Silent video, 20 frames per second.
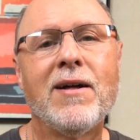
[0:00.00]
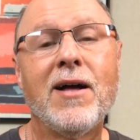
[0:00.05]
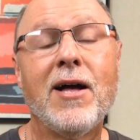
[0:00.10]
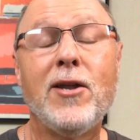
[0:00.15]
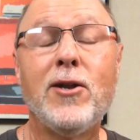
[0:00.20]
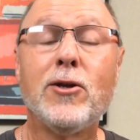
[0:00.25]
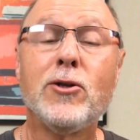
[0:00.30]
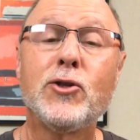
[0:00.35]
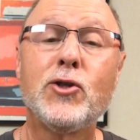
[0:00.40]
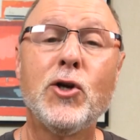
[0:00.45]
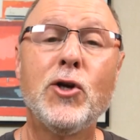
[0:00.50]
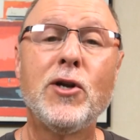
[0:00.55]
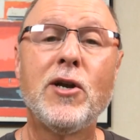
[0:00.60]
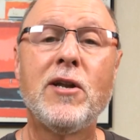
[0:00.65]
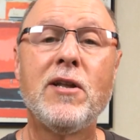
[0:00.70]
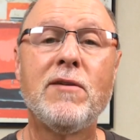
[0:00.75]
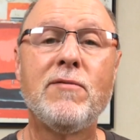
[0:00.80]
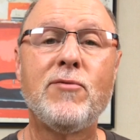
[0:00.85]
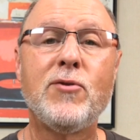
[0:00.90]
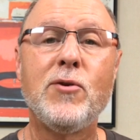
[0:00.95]
An
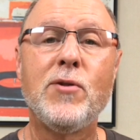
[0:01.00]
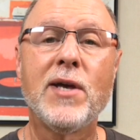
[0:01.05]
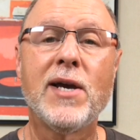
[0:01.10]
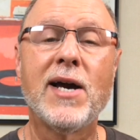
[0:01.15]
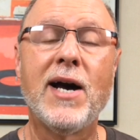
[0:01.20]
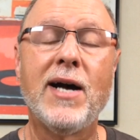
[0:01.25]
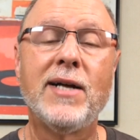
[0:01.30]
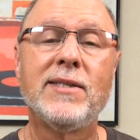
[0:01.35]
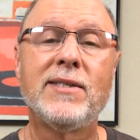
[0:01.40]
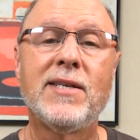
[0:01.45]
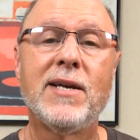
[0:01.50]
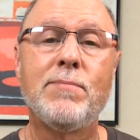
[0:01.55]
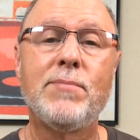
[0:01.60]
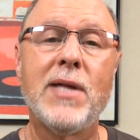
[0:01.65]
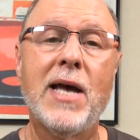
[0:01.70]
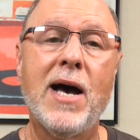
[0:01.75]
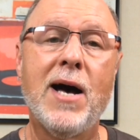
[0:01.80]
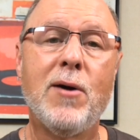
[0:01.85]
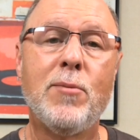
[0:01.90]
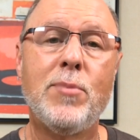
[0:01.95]
alternative to the concept
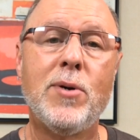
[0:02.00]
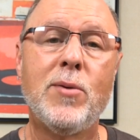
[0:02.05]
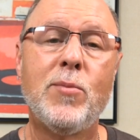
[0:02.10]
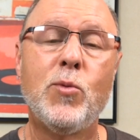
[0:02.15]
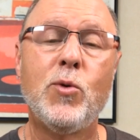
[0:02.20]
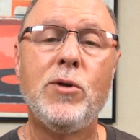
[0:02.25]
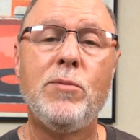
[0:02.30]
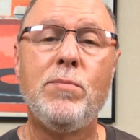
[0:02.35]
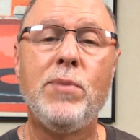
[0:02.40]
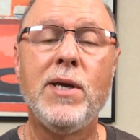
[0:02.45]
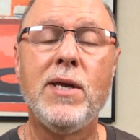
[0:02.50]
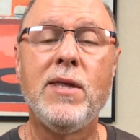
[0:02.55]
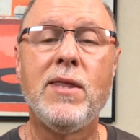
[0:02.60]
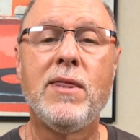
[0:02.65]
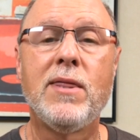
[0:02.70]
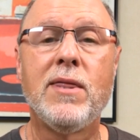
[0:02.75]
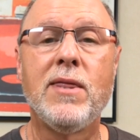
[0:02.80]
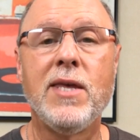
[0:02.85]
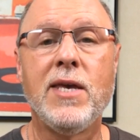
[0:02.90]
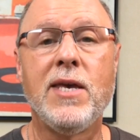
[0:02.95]
album would be
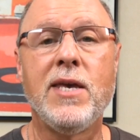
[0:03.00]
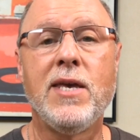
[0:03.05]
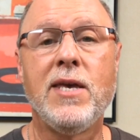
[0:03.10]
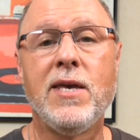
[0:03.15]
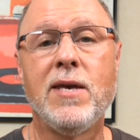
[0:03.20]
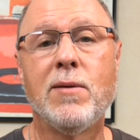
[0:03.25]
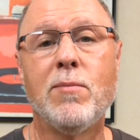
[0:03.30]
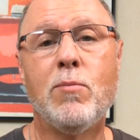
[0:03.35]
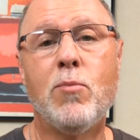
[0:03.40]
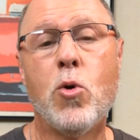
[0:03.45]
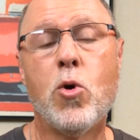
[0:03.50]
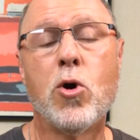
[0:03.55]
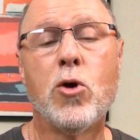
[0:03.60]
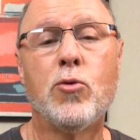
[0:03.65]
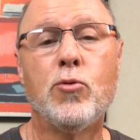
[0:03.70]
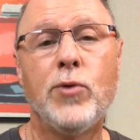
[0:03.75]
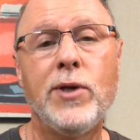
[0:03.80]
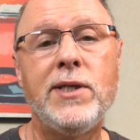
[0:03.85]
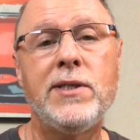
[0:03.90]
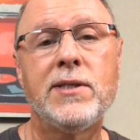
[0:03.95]
the more
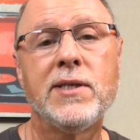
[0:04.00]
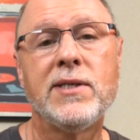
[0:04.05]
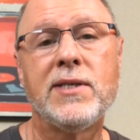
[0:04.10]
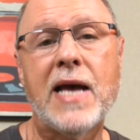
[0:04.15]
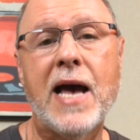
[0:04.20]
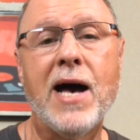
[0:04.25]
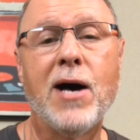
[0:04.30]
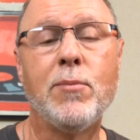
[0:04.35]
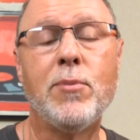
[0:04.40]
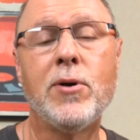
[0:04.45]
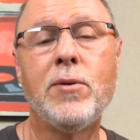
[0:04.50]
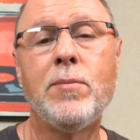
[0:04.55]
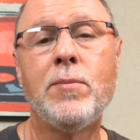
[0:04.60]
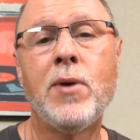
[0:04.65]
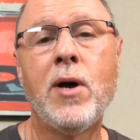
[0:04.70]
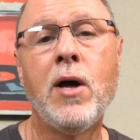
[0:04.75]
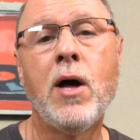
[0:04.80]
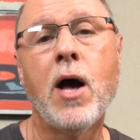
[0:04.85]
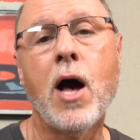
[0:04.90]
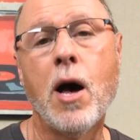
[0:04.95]
recent album,
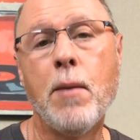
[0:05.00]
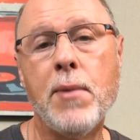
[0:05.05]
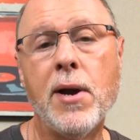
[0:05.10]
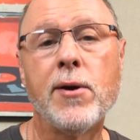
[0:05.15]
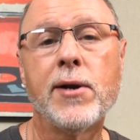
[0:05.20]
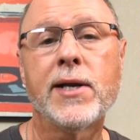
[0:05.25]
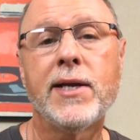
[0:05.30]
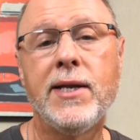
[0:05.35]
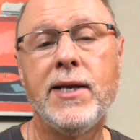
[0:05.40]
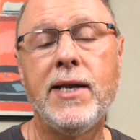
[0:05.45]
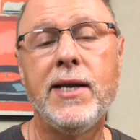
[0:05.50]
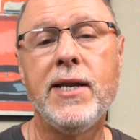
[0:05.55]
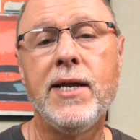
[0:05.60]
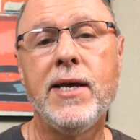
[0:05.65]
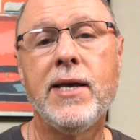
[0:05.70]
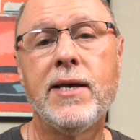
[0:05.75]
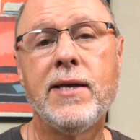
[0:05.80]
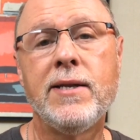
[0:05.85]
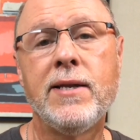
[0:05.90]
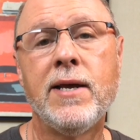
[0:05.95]
American
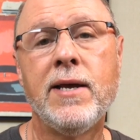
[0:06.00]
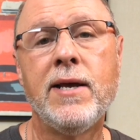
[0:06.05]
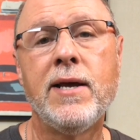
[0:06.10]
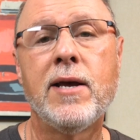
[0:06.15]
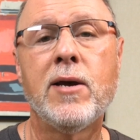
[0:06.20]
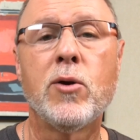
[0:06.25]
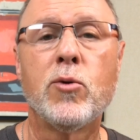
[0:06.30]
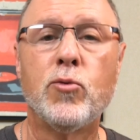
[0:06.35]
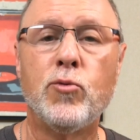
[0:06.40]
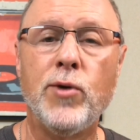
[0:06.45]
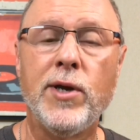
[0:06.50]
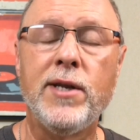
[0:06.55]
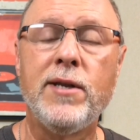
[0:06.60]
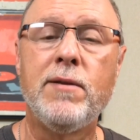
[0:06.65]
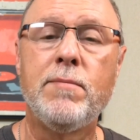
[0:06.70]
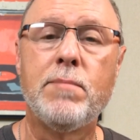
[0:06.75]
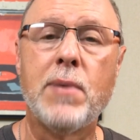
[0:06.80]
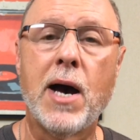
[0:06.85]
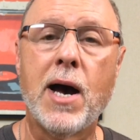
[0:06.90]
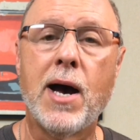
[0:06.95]
Idiot,
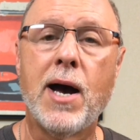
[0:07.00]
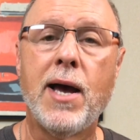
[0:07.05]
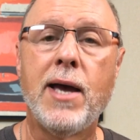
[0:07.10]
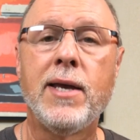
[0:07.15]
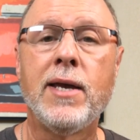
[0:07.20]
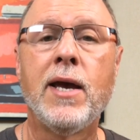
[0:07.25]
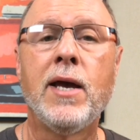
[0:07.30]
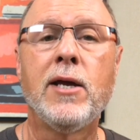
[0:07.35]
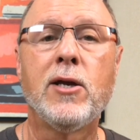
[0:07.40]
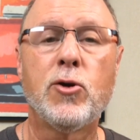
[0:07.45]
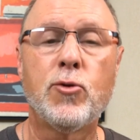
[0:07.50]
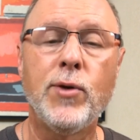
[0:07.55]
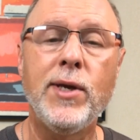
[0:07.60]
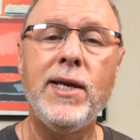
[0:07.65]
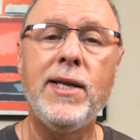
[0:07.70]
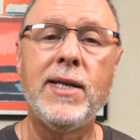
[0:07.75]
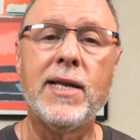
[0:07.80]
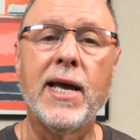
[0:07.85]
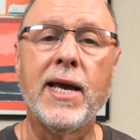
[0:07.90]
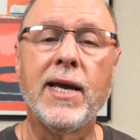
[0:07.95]
written by
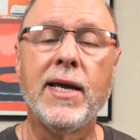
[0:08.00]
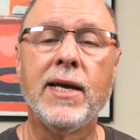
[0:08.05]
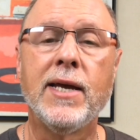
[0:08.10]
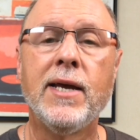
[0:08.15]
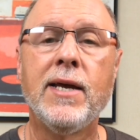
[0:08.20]
Green Day.